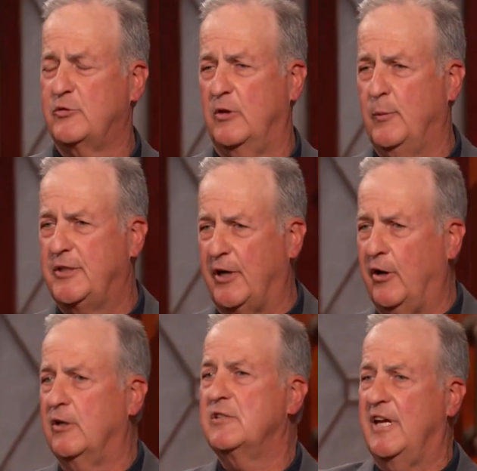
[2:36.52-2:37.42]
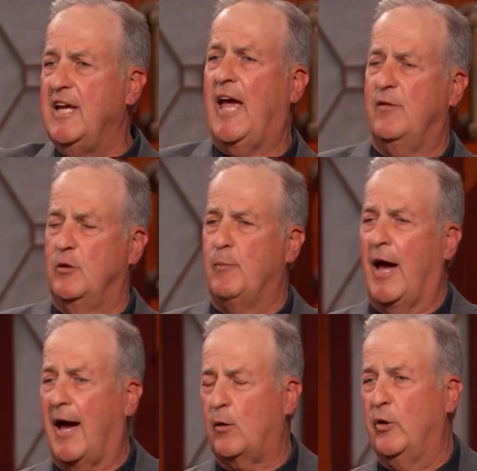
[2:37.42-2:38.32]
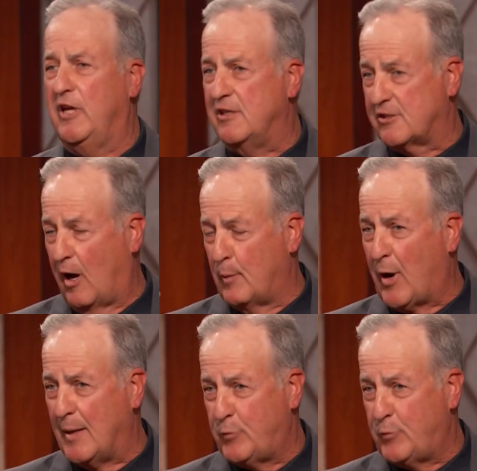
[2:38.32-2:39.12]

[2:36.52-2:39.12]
for the materials. He gave it back when he saw my